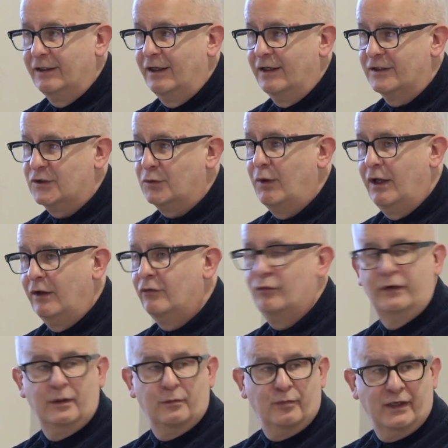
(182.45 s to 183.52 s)
a
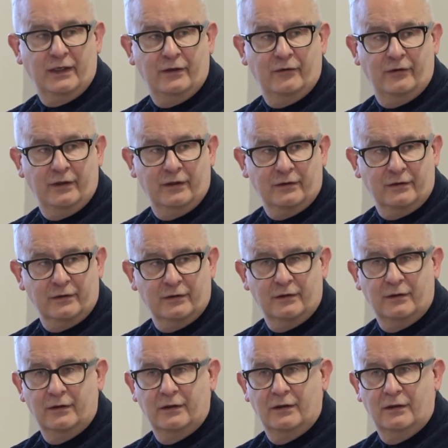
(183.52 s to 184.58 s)
12-week period
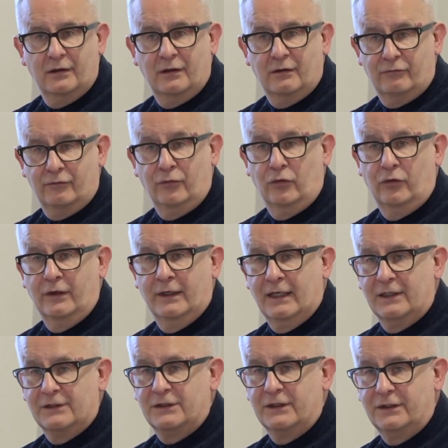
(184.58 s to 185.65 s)
for
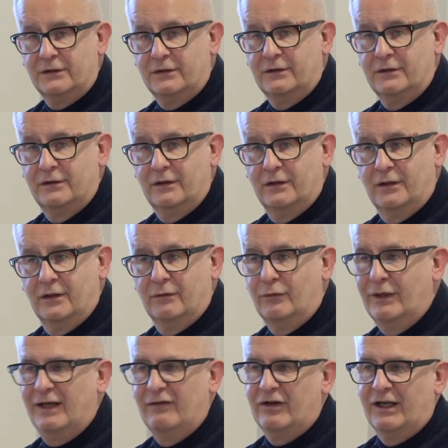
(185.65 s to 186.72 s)
analysis. We're
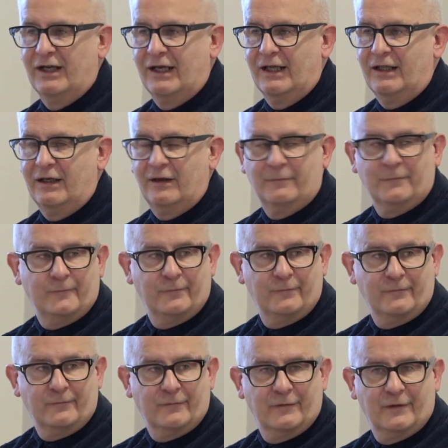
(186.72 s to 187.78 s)
never going to get that.
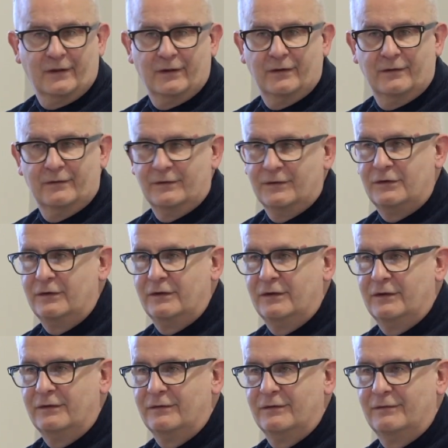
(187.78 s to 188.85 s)
It's,
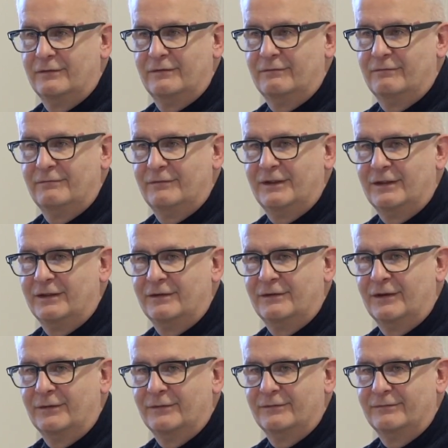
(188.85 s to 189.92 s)

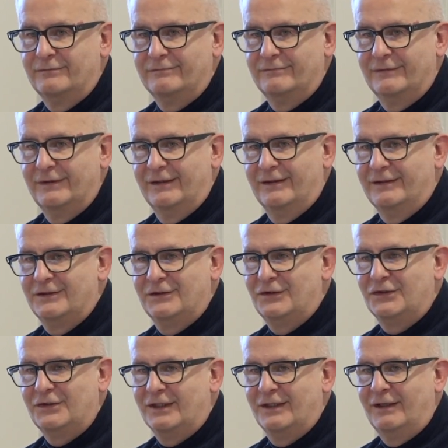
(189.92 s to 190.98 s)
it's
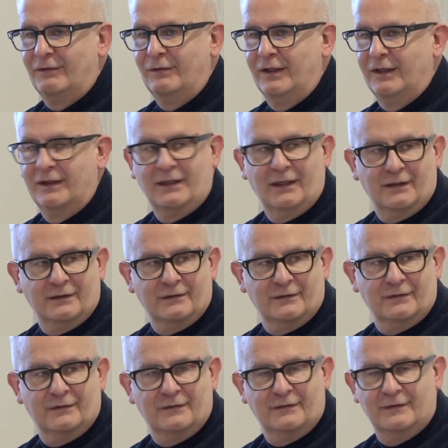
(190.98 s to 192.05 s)
just that
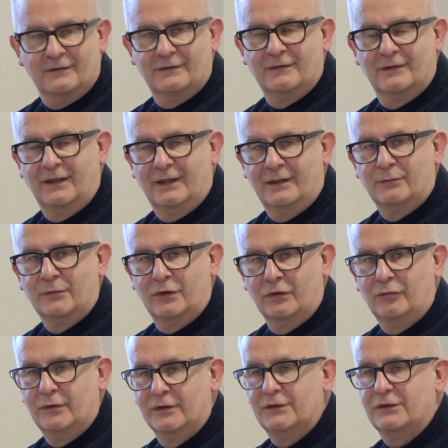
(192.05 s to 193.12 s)

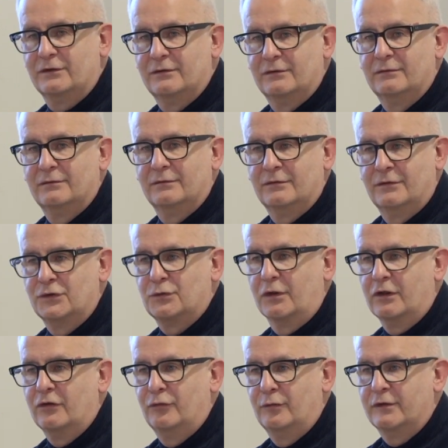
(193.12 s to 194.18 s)
government does what
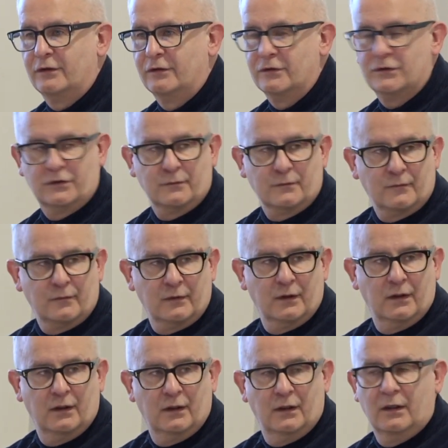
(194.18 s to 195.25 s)
government does,
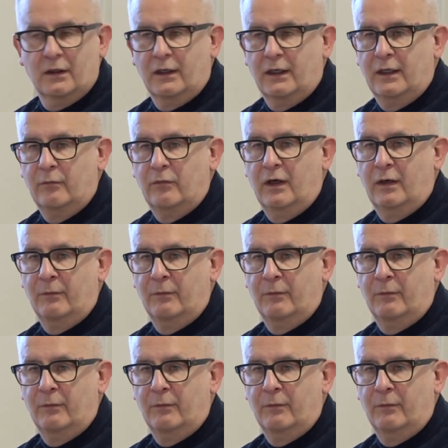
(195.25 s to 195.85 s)
and